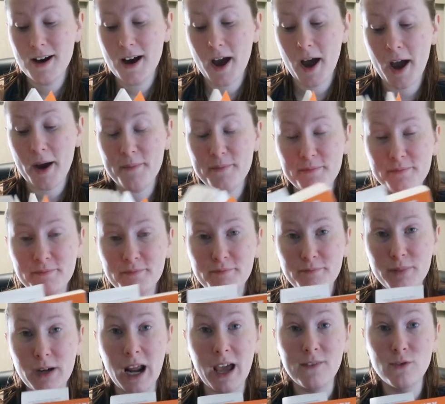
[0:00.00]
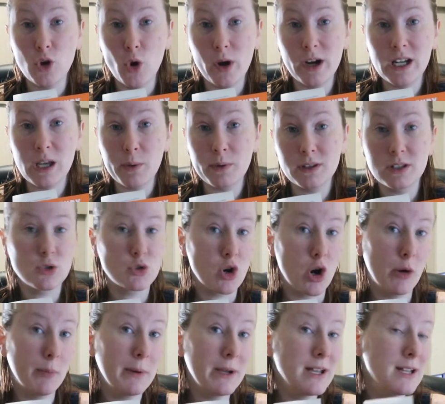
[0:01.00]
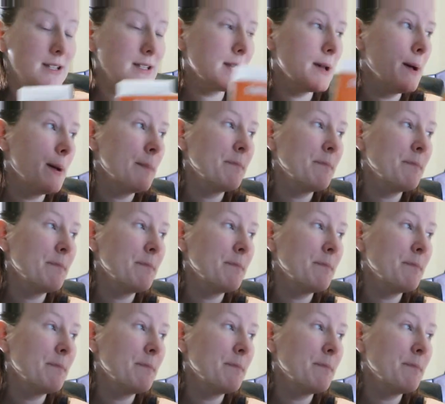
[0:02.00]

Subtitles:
But I have no idea what the trope is.